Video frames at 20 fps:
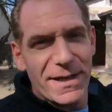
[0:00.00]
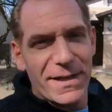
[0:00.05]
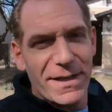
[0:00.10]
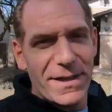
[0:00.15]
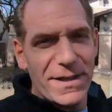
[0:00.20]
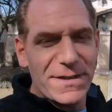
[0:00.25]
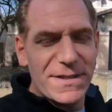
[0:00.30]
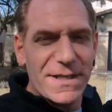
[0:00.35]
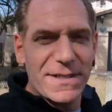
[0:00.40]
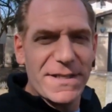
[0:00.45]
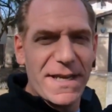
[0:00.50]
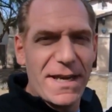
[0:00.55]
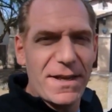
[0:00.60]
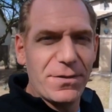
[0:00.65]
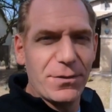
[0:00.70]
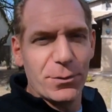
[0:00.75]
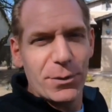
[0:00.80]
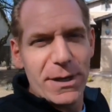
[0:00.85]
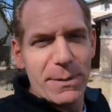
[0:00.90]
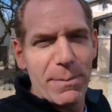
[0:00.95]
This is a
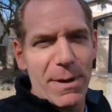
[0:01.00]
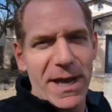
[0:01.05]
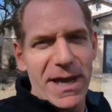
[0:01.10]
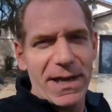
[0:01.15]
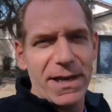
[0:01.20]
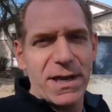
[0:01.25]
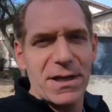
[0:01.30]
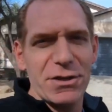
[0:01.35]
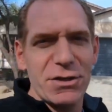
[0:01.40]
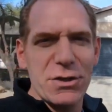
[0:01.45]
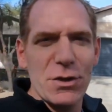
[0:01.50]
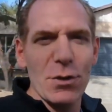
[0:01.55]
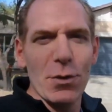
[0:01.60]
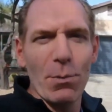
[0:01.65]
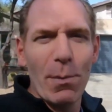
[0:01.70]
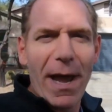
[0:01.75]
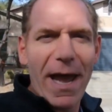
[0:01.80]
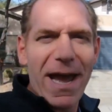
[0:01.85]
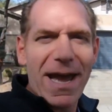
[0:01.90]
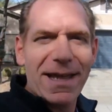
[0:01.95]
3-bed,
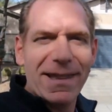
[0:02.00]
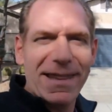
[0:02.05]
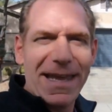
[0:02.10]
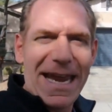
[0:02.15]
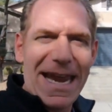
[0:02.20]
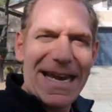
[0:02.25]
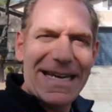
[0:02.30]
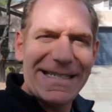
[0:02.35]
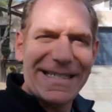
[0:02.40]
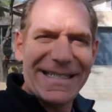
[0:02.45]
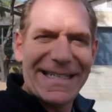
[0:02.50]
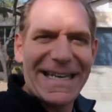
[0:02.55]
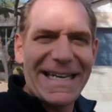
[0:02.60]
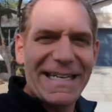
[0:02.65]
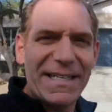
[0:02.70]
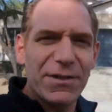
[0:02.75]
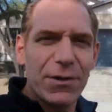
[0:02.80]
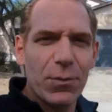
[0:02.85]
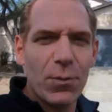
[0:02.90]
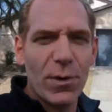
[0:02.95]
2-bath,
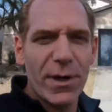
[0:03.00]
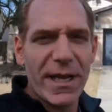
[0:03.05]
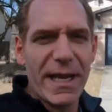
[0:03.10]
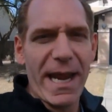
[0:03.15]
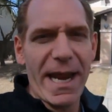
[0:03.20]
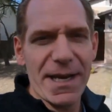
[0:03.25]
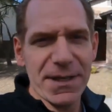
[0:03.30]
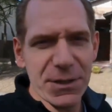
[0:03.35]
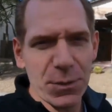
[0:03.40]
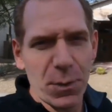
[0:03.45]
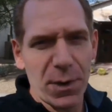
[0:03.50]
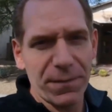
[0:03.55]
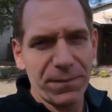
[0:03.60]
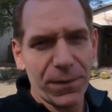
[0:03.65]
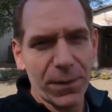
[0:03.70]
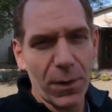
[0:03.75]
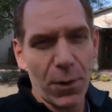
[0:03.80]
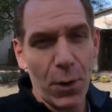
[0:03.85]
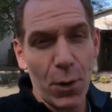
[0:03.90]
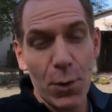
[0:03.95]
1828 square
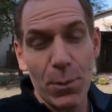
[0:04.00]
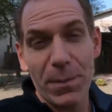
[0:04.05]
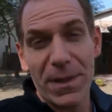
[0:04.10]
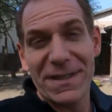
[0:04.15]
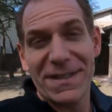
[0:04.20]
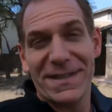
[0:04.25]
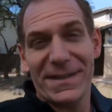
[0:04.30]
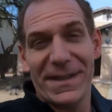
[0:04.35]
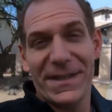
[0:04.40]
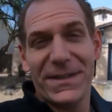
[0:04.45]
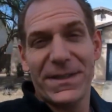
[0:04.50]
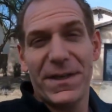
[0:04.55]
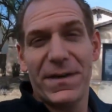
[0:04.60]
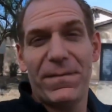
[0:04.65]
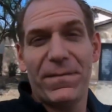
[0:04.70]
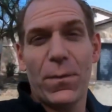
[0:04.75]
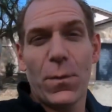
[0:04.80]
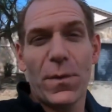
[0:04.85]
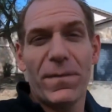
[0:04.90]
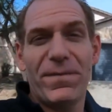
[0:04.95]
foot home that's listed
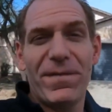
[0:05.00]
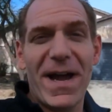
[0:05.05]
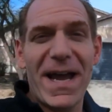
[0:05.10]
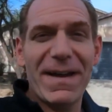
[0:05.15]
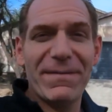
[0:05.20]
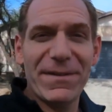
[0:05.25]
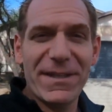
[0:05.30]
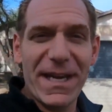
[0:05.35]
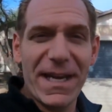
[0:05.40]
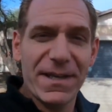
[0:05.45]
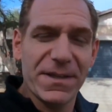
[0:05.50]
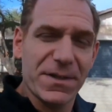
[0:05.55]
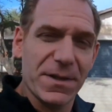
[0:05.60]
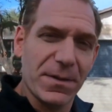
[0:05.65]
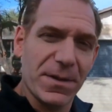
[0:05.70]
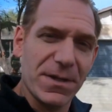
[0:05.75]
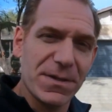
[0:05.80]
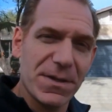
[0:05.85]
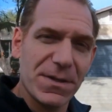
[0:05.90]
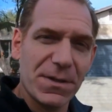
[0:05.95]
for $510. So
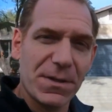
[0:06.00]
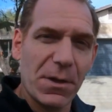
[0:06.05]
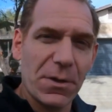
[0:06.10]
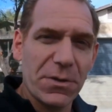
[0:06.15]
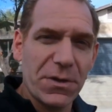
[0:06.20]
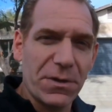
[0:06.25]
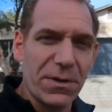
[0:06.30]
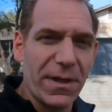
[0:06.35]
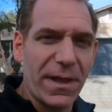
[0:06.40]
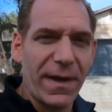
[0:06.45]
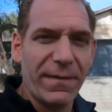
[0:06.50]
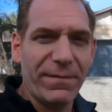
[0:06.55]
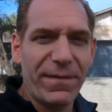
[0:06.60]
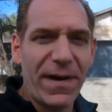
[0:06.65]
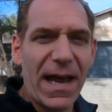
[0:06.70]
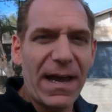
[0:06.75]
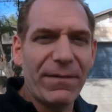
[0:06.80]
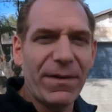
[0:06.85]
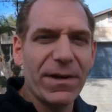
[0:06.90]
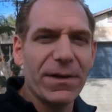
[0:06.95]
this is closer to that
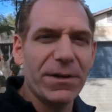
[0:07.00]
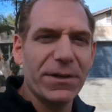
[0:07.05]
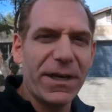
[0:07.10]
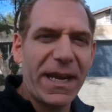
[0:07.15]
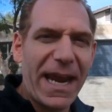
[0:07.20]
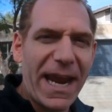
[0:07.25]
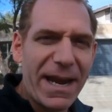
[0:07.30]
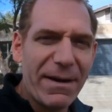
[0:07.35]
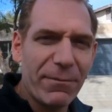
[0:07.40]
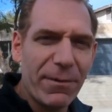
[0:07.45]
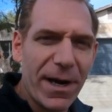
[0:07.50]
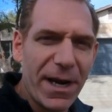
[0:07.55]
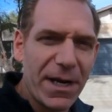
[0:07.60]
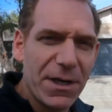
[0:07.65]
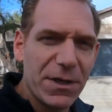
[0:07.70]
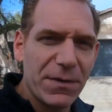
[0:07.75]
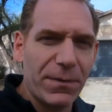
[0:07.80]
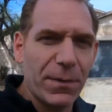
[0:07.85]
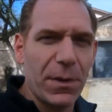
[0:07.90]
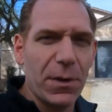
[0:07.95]
$500K
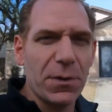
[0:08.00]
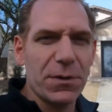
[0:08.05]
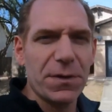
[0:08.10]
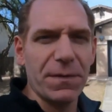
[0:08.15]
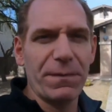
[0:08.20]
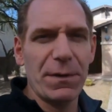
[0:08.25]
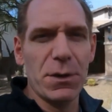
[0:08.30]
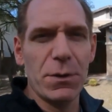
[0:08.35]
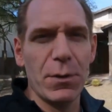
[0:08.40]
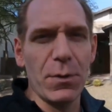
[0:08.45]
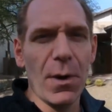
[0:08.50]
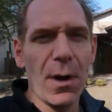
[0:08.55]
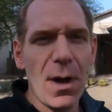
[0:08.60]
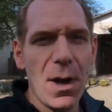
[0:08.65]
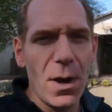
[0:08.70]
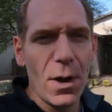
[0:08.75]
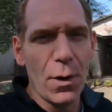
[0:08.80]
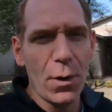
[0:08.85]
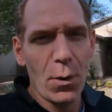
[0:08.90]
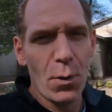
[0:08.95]
range for those of you
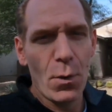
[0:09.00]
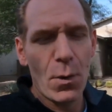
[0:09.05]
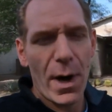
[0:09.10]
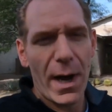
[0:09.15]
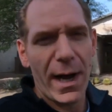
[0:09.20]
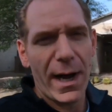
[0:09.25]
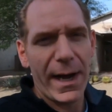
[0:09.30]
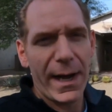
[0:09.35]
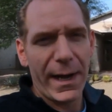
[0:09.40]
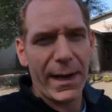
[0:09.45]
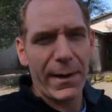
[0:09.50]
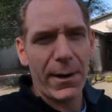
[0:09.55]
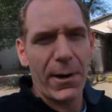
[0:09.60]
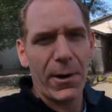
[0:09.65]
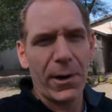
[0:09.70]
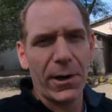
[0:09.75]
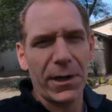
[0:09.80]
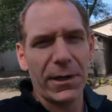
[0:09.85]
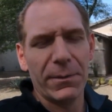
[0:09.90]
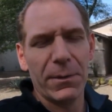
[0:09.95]
who
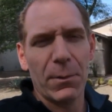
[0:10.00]
are